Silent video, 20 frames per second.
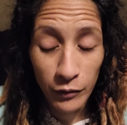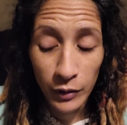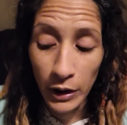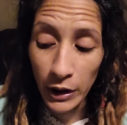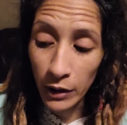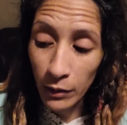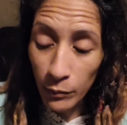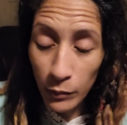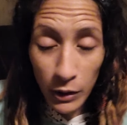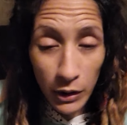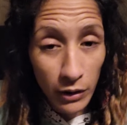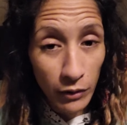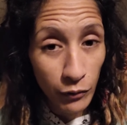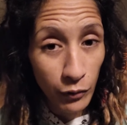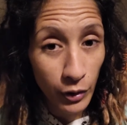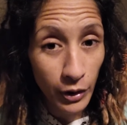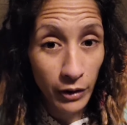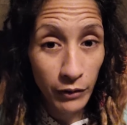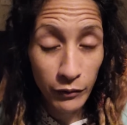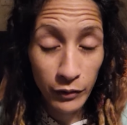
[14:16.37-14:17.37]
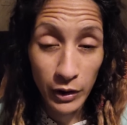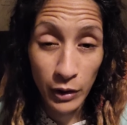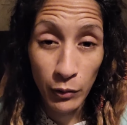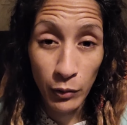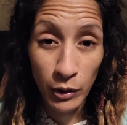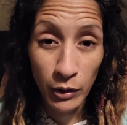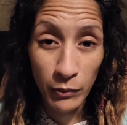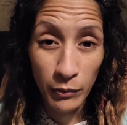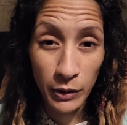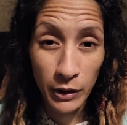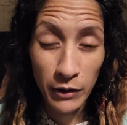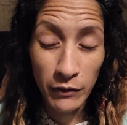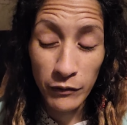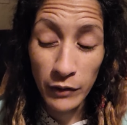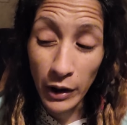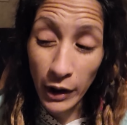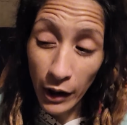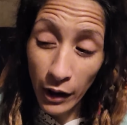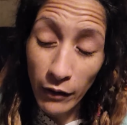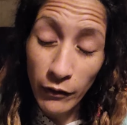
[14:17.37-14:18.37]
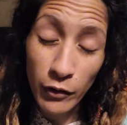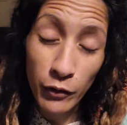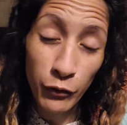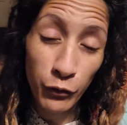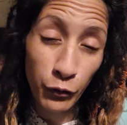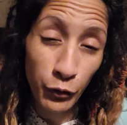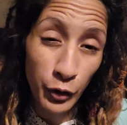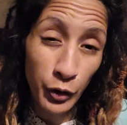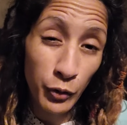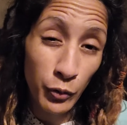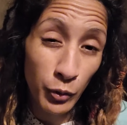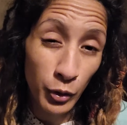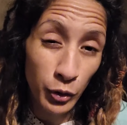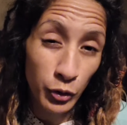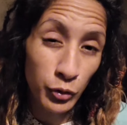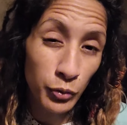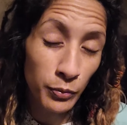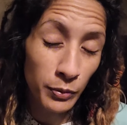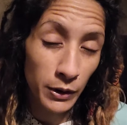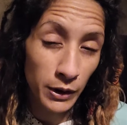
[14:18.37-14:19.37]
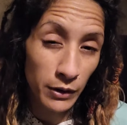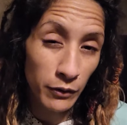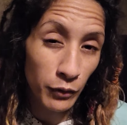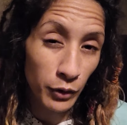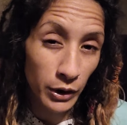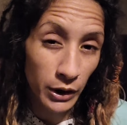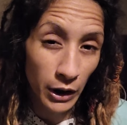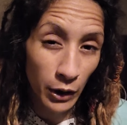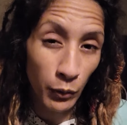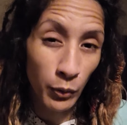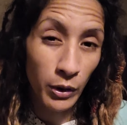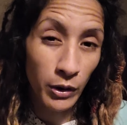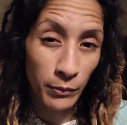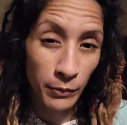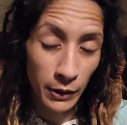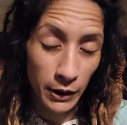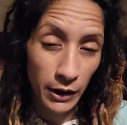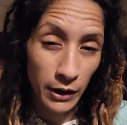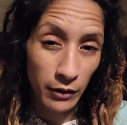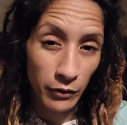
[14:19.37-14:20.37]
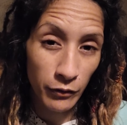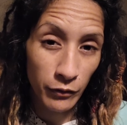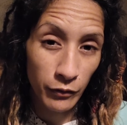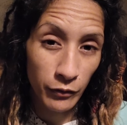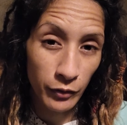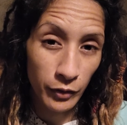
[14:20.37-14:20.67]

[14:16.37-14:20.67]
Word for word: they can believe whatever they want to believe they have the free will to believe what they want to believe